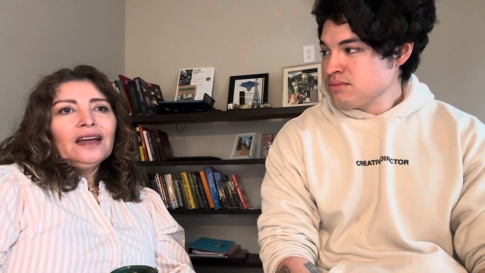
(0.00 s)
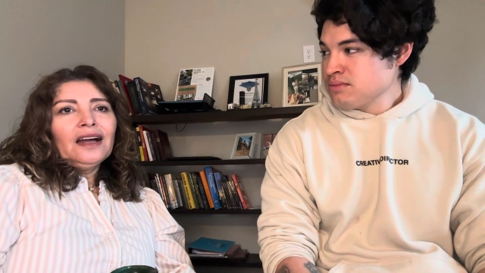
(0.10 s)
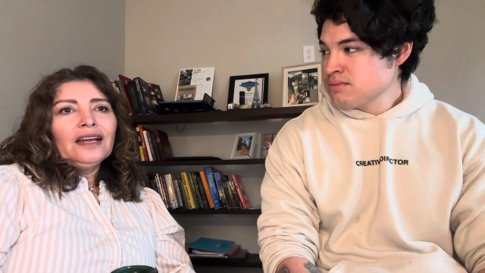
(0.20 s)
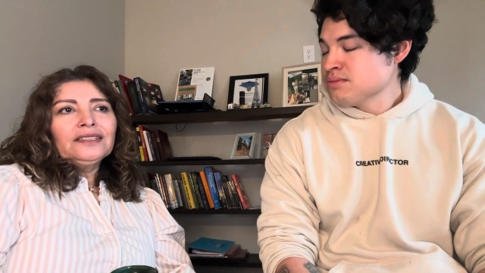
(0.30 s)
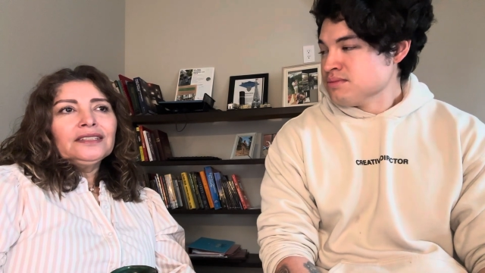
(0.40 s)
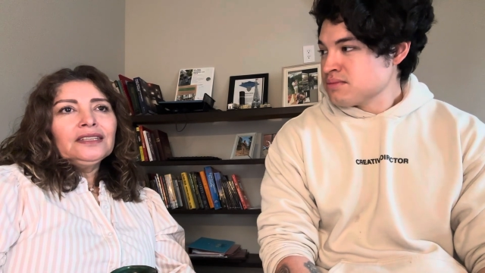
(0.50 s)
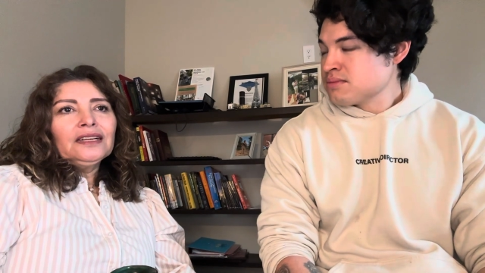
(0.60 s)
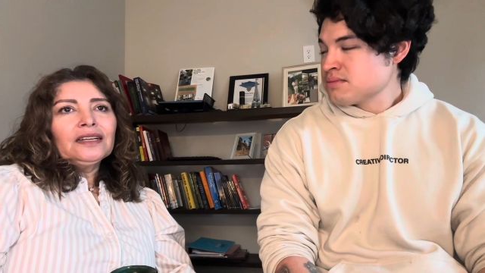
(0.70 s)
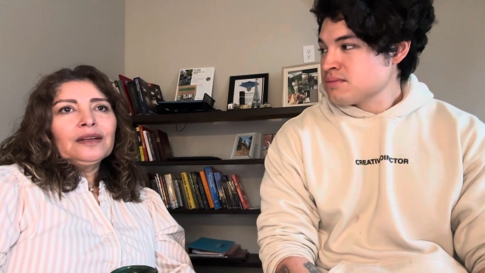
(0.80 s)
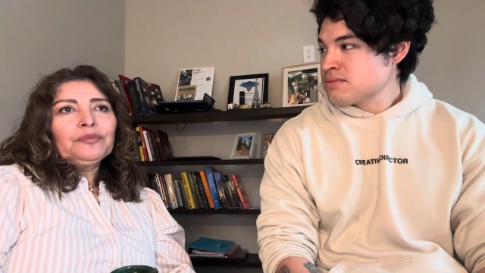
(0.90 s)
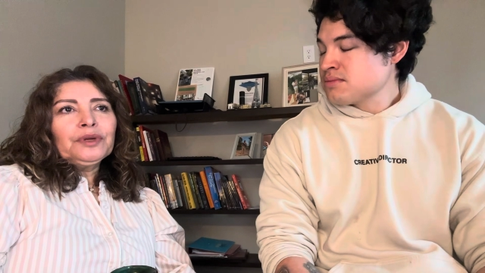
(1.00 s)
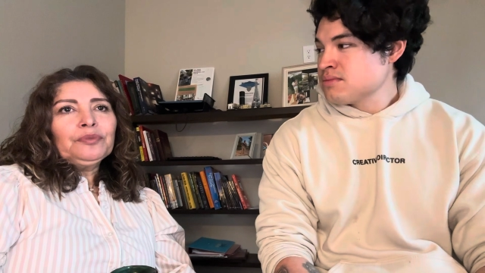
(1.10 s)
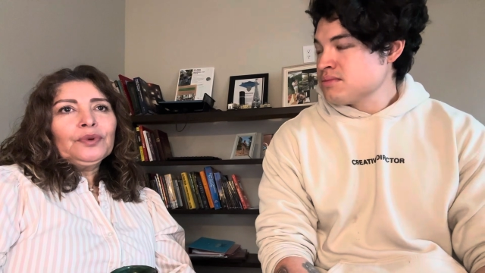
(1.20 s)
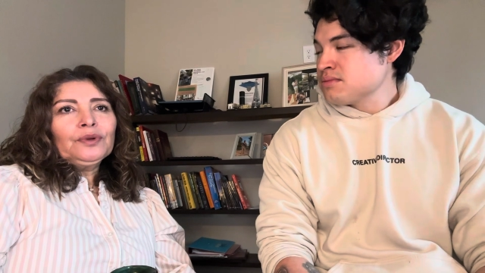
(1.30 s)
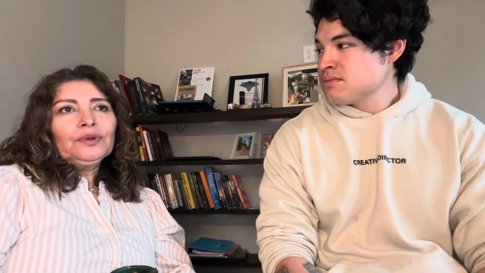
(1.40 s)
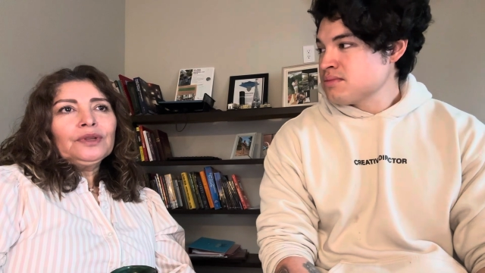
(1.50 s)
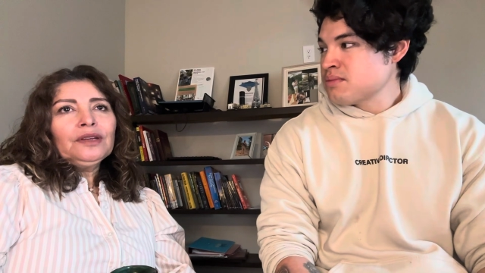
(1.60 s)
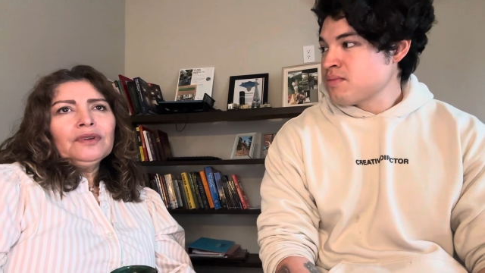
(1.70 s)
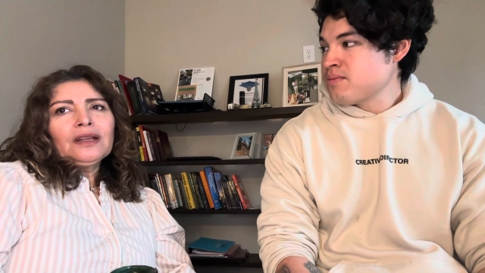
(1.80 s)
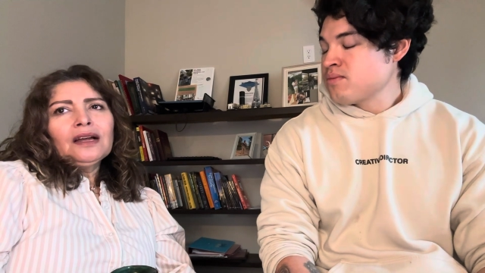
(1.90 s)
Speaker 1: I see a lot of people,
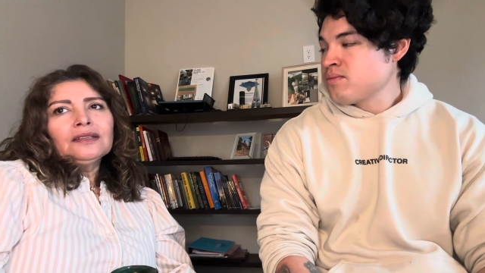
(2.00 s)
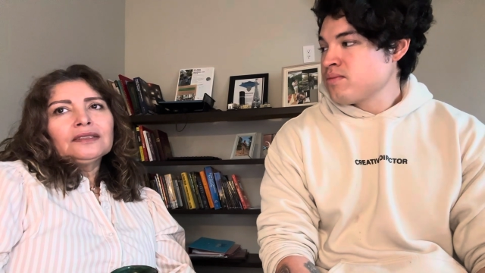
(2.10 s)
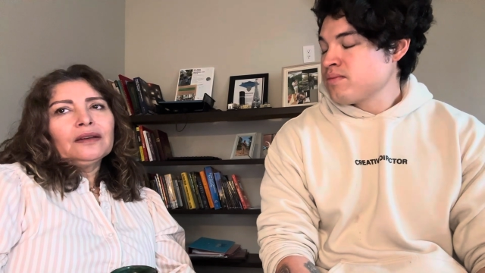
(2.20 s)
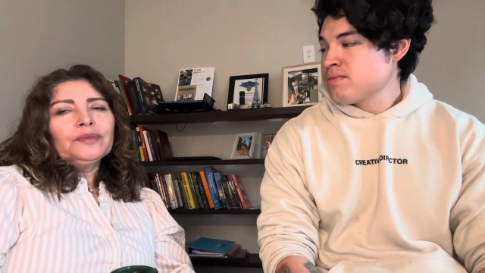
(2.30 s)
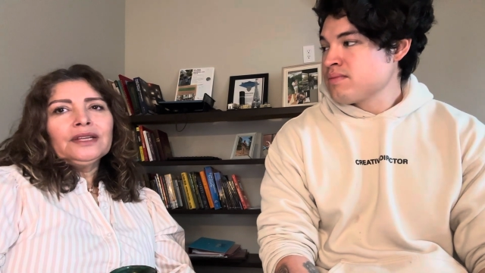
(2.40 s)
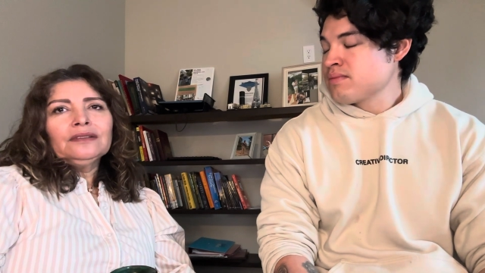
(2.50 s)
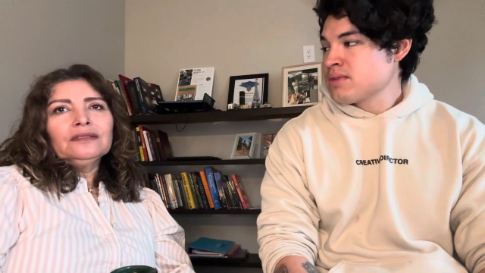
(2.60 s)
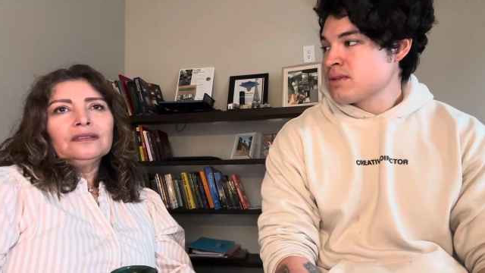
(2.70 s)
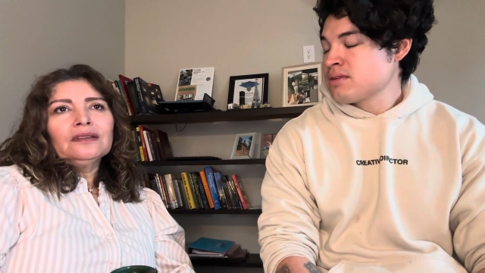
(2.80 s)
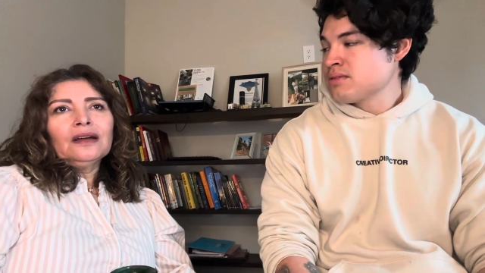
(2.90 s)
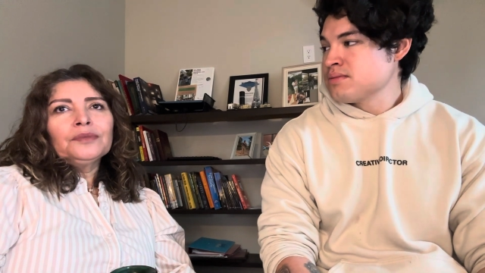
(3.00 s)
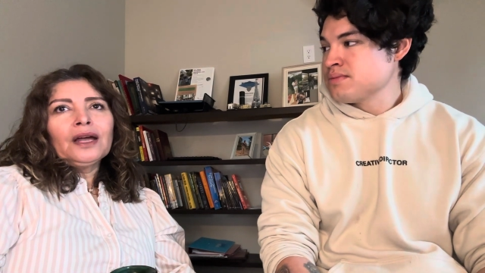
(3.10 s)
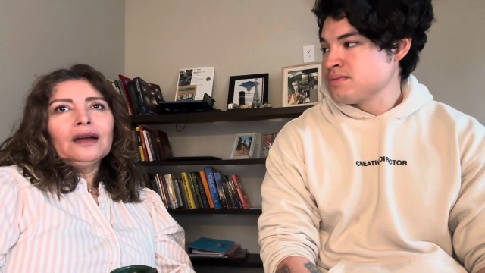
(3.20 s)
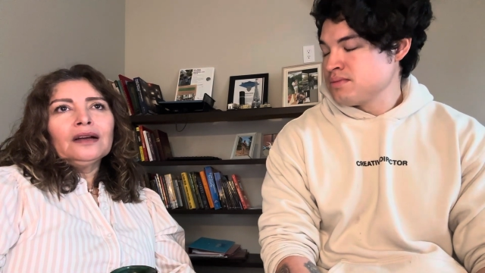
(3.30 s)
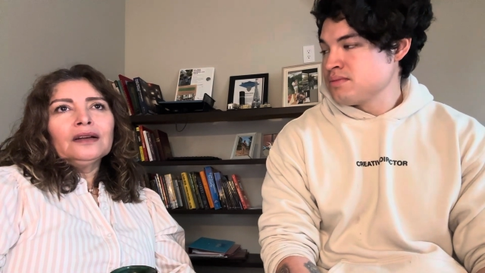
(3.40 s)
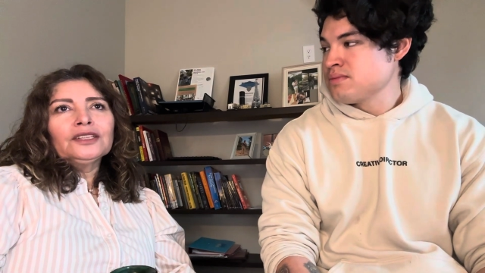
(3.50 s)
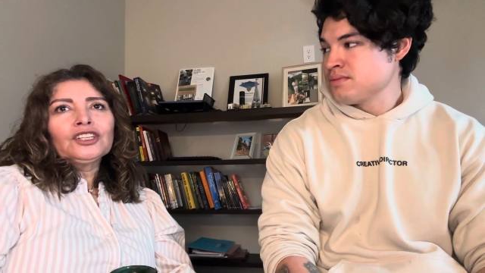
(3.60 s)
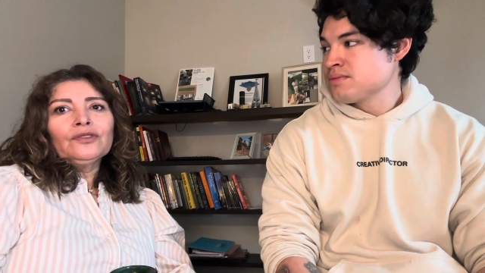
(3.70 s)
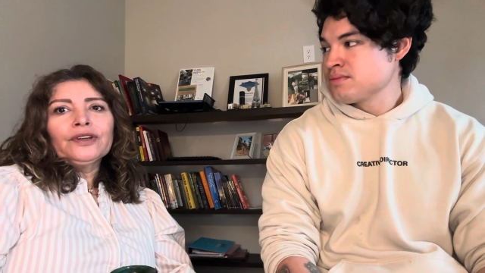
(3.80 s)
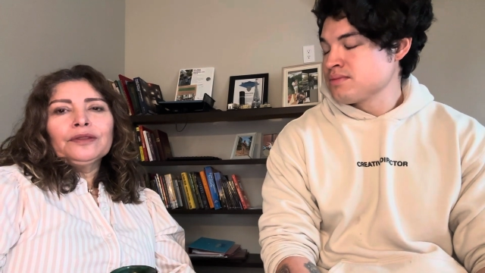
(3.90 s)
even us, I mean, I'm not
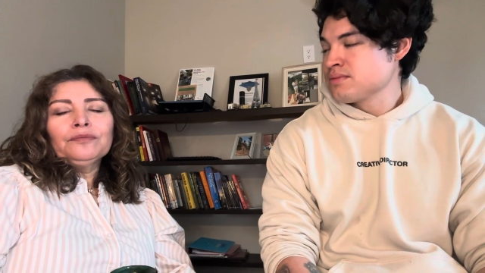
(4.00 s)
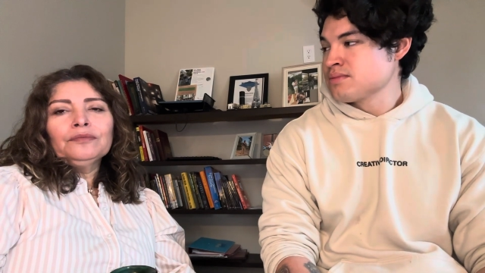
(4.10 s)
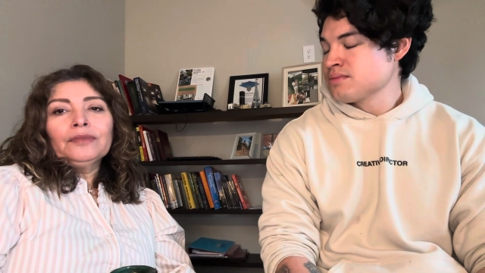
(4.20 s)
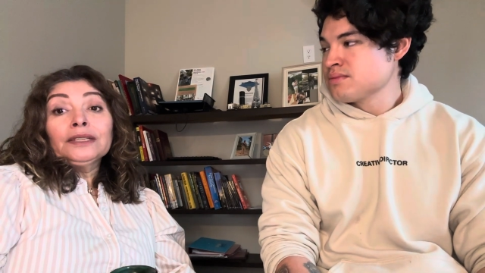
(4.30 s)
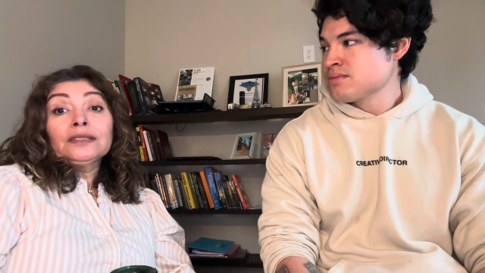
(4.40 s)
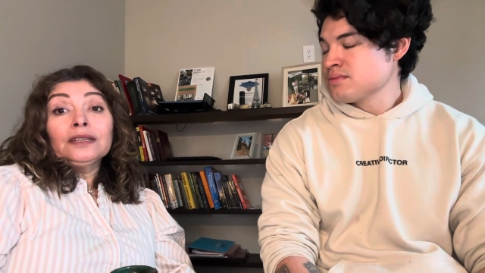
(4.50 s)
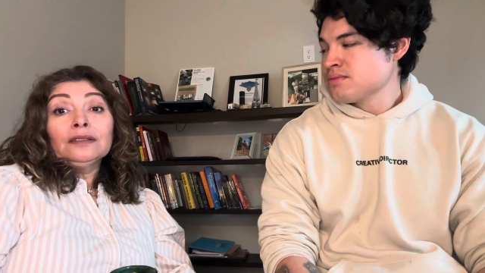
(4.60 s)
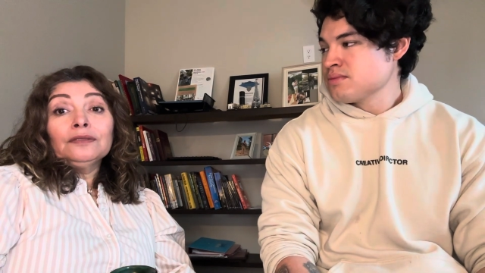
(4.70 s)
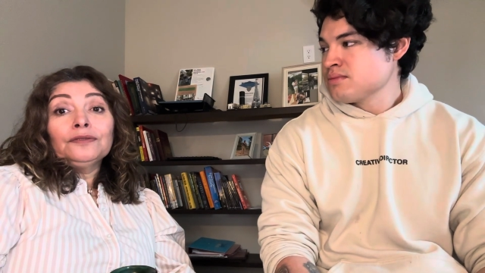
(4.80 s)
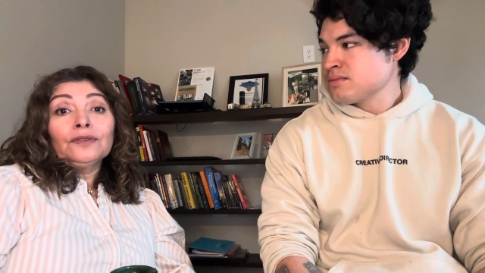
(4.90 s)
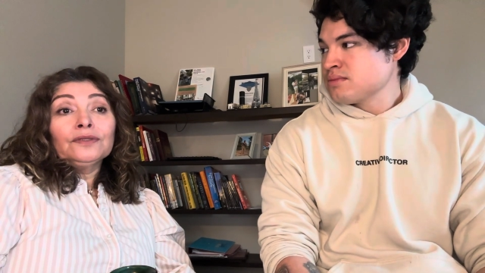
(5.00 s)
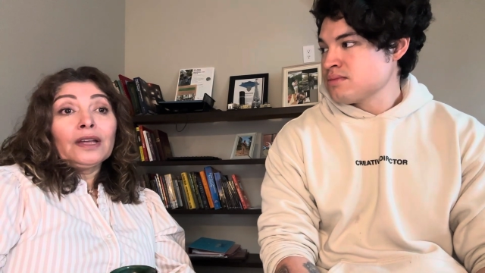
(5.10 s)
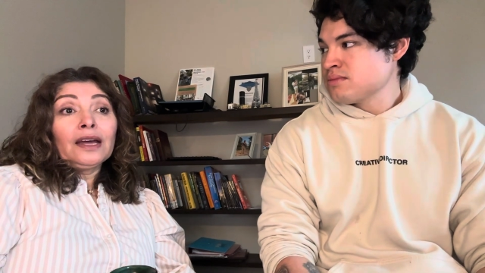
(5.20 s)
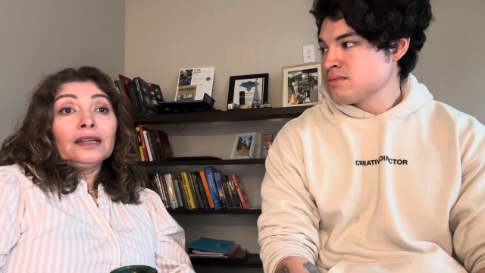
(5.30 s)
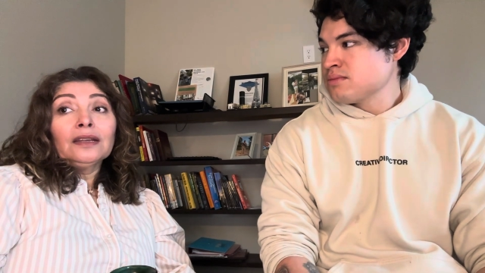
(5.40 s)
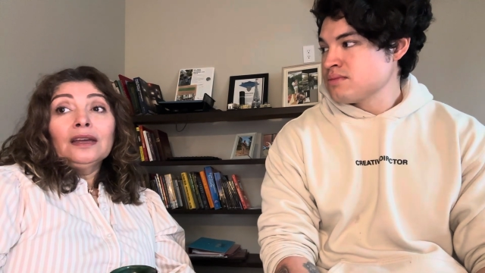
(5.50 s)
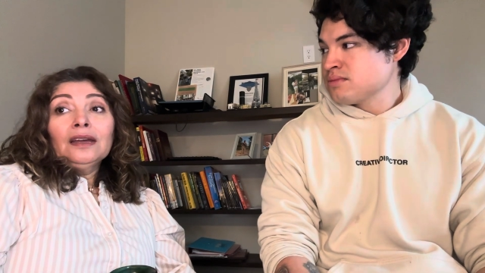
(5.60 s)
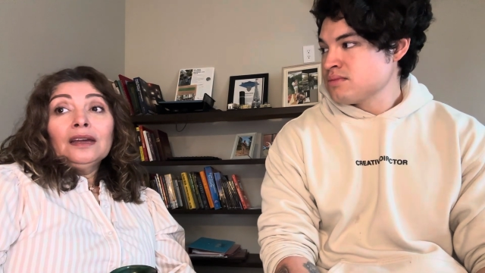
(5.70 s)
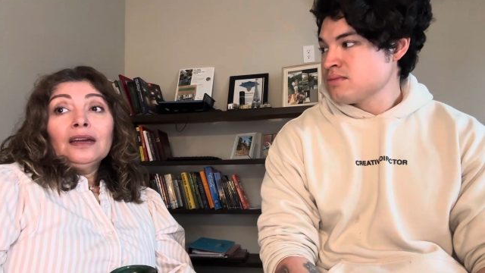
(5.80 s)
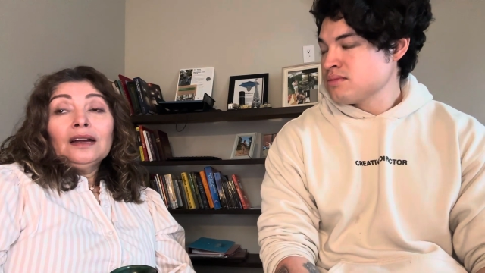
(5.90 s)
excluding myself from that.
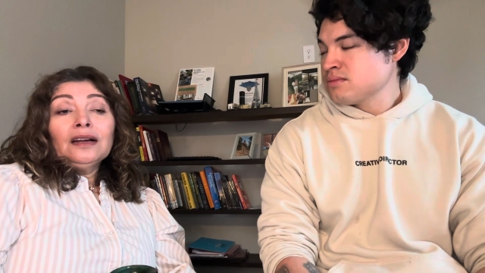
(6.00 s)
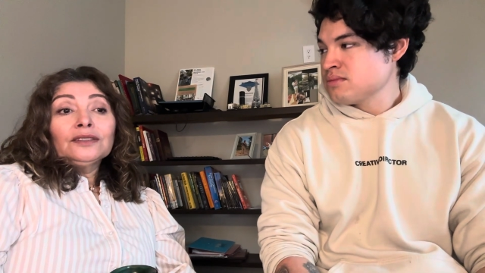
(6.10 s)
Uh,